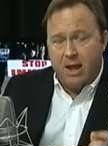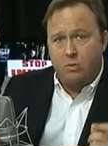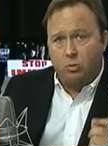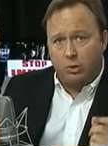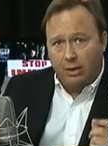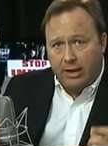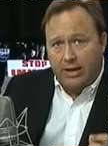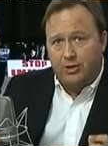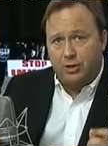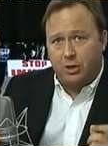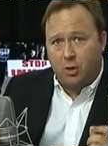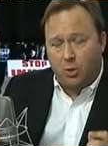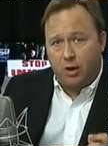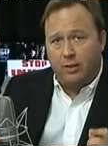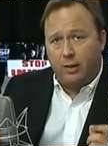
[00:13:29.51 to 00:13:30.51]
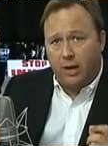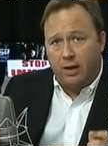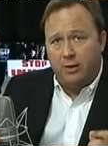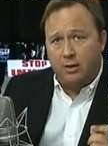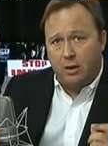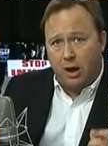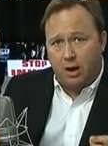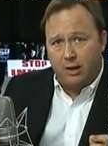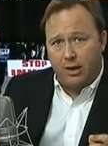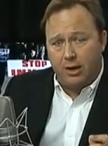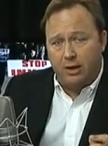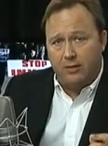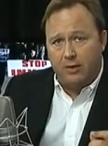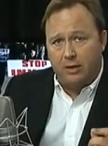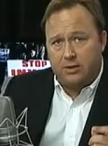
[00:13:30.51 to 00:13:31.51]
And it released, according to the London
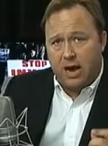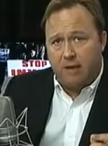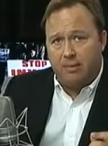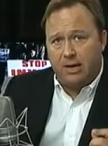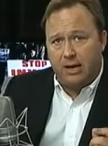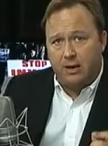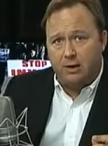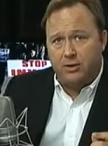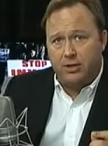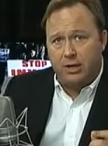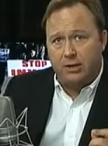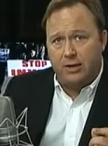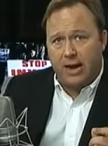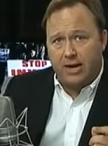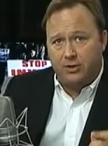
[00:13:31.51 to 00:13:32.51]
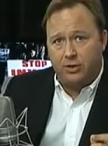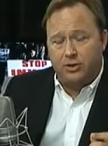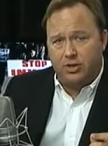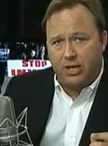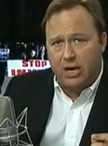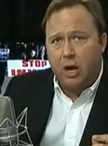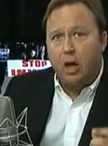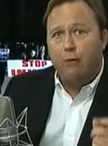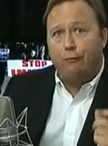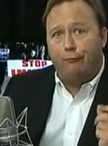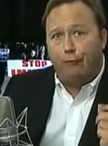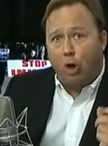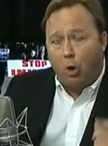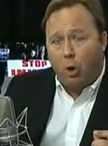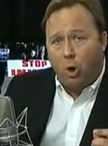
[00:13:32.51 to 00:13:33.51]
Guardian and the Atomic Energy Agency,
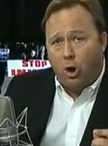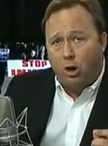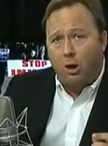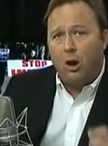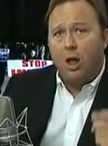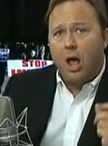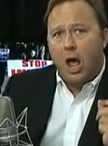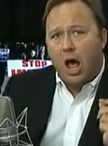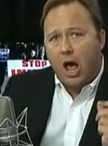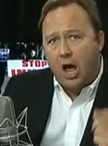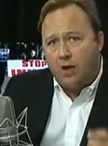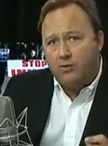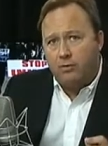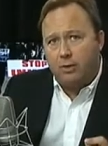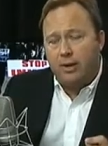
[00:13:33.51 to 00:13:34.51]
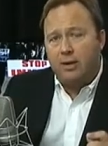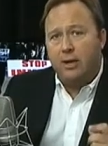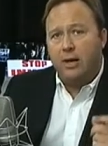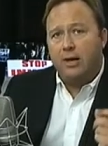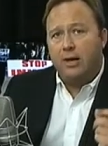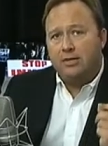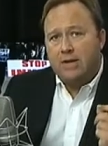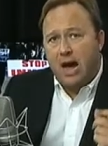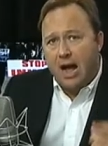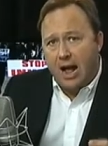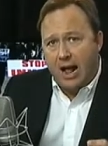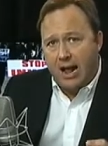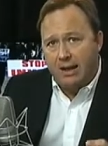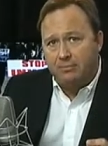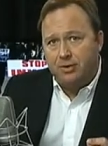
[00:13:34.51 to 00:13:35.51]
400
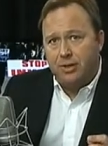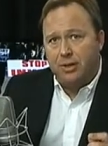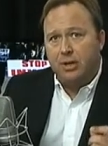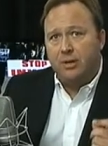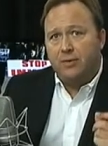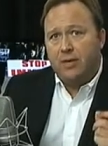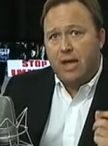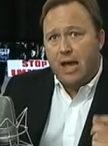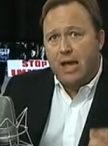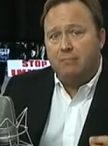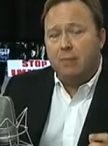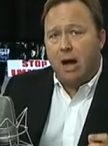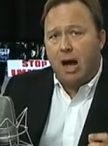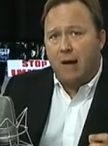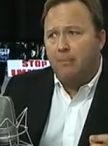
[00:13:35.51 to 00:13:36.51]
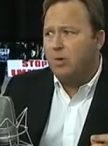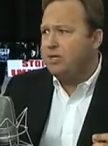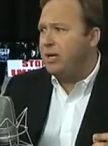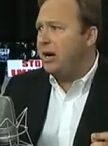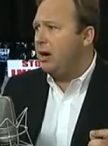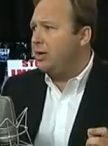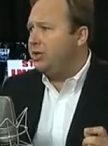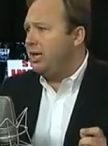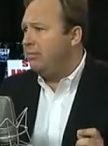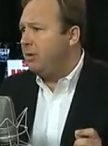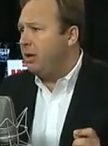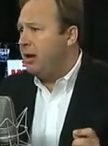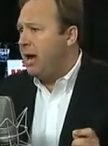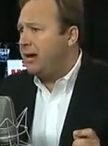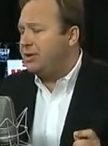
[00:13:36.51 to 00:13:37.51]
times the A-bomb. Was it
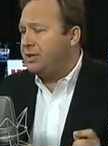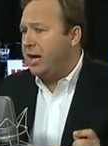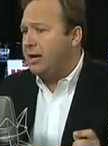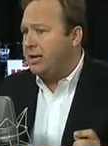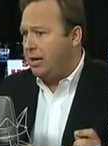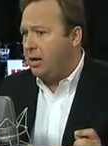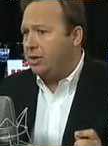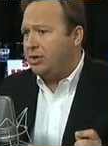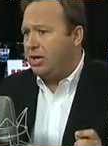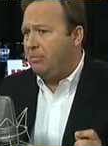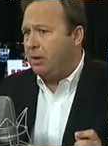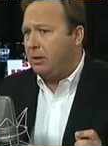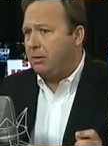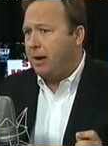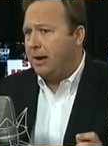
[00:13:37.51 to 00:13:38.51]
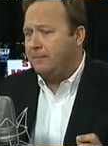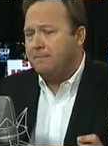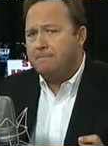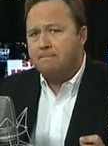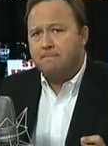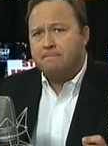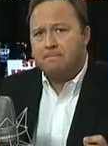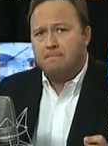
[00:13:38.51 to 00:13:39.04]
Hiroshima or Nagasaki? Hiroshima, correct?